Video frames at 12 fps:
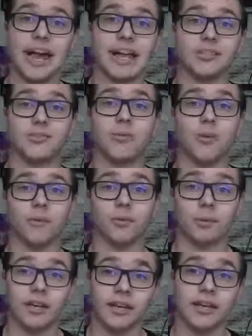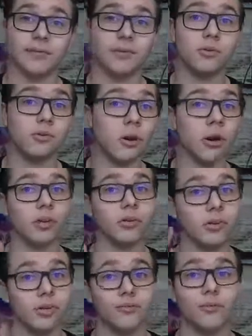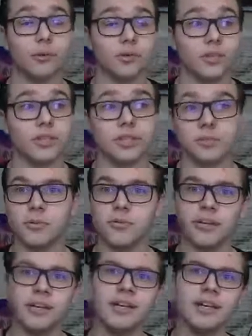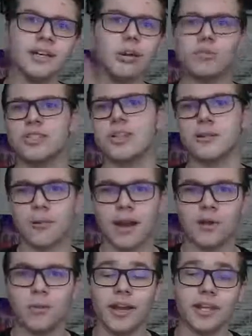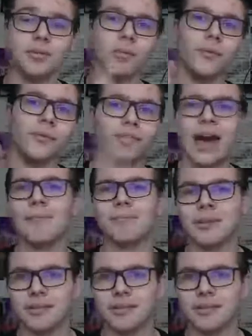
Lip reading: as Wolverine. If you are looking forward to this movie, go see it right away. You will not be